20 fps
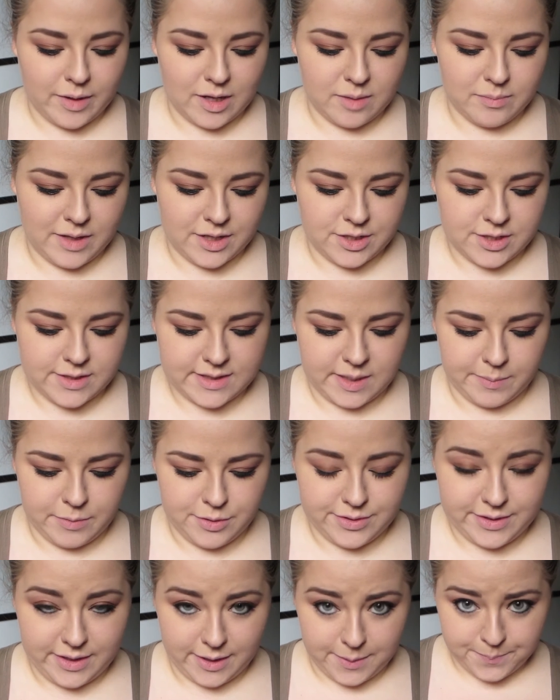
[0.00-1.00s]
bottom lashes, I'm
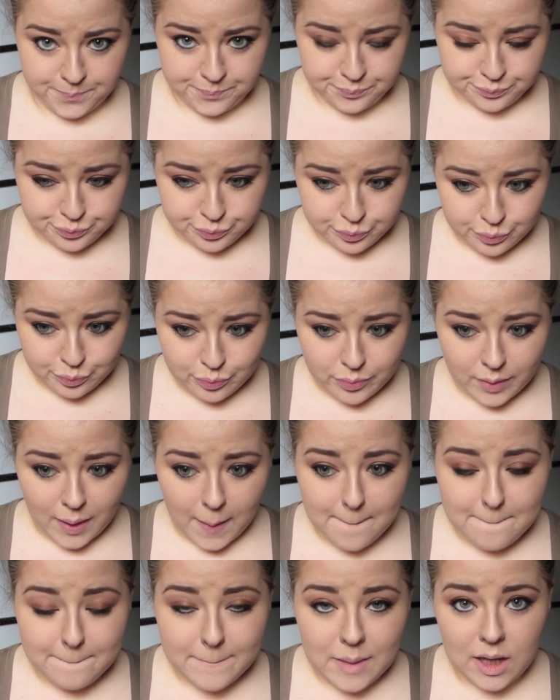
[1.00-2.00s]
using
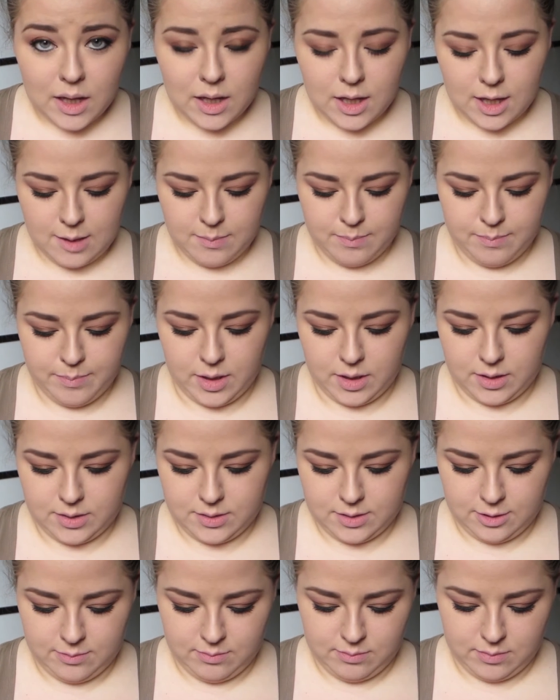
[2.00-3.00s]
my
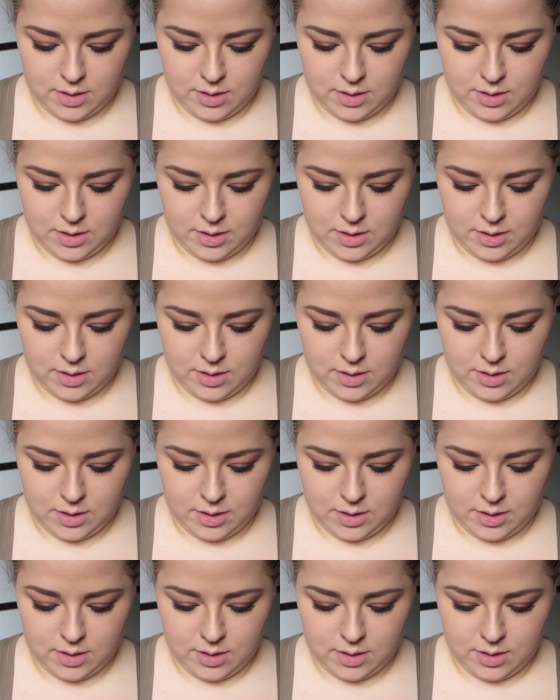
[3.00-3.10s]
Buxom